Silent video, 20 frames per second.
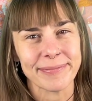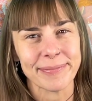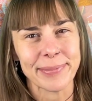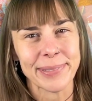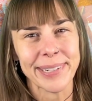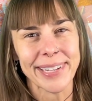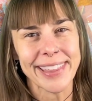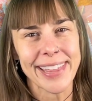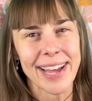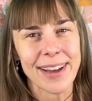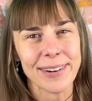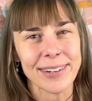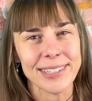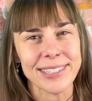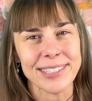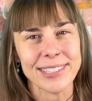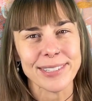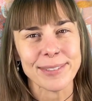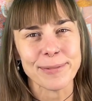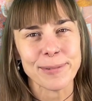Breathe out
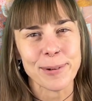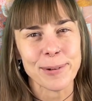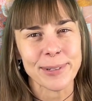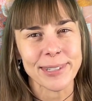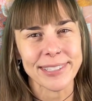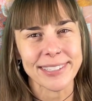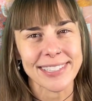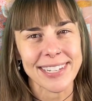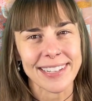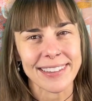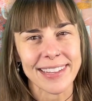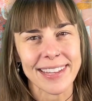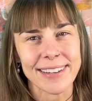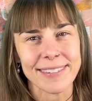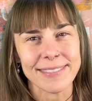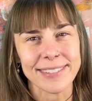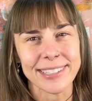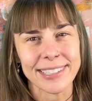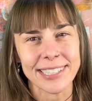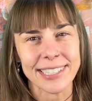and just focus on
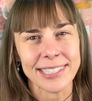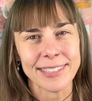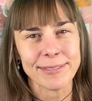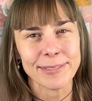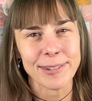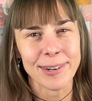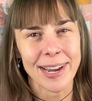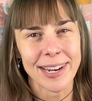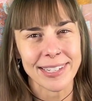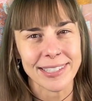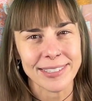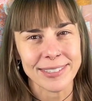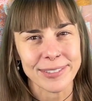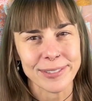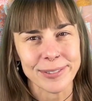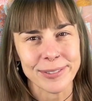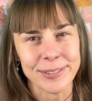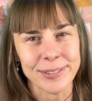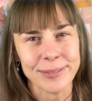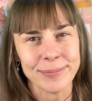that feeling of
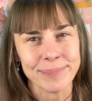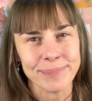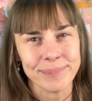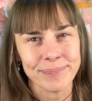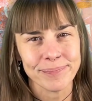gratitude,